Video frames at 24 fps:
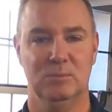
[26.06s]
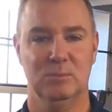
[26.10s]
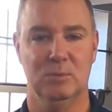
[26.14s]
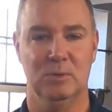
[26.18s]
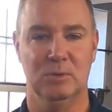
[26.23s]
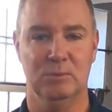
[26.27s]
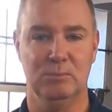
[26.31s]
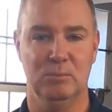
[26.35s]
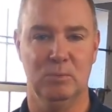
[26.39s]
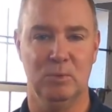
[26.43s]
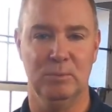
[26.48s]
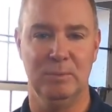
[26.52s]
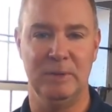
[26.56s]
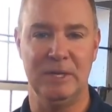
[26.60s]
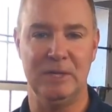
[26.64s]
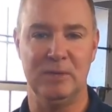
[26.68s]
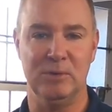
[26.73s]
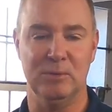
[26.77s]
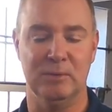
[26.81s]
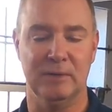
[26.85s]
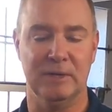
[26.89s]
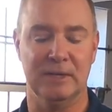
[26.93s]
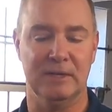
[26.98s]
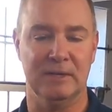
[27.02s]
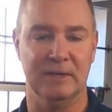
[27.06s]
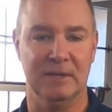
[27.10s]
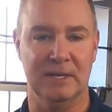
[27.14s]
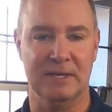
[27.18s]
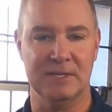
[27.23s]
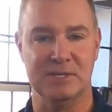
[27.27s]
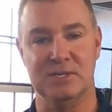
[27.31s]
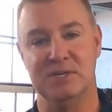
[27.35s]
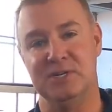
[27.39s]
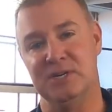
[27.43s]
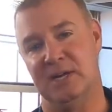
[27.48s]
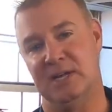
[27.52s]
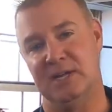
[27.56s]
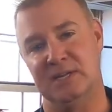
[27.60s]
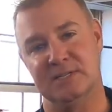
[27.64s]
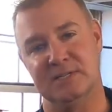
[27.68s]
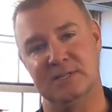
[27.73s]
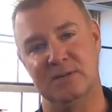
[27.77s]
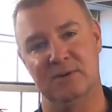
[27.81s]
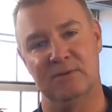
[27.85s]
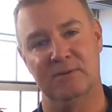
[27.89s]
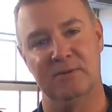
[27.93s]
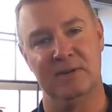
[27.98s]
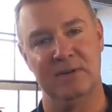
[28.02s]
We'll be doing it unless
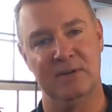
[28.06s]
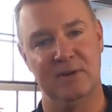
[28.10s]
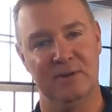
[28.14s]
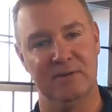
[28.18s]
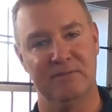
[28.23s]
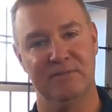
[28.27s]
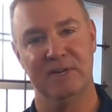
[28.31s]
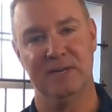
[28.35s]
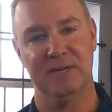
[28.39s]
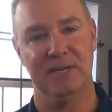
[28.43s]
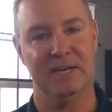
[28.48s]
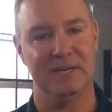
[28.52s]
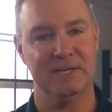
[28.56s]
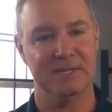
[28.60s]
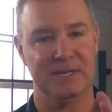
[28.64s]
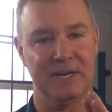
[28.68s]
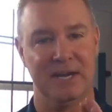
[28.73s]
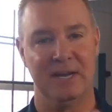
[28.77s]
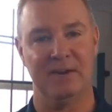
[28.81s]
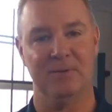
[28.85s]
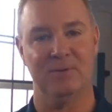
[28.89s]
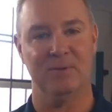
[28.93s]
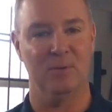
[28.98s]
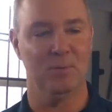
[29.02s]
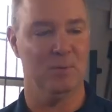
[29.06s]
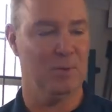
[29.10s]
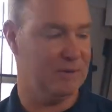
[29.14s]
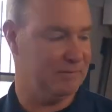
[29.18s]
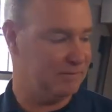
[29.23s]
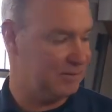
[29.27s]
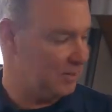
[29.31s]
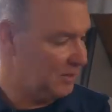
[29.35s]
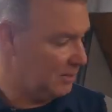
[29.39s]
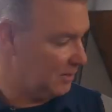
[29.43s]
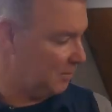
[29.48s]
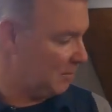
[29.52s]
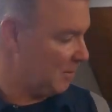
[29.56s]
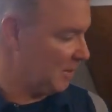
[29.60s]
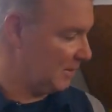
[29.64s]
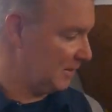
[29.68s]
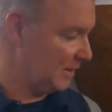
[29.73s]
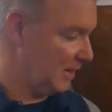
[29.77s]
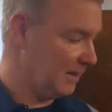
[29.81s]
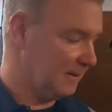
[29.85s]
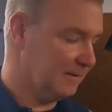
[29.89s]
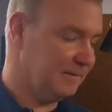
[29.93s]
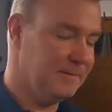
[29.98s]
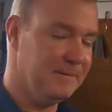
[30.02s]
John's already on vacation. I don't know. We'll have to talk
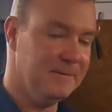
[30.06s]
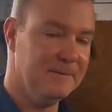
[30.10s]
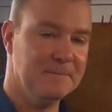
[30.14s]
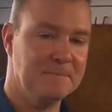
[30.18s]
about that.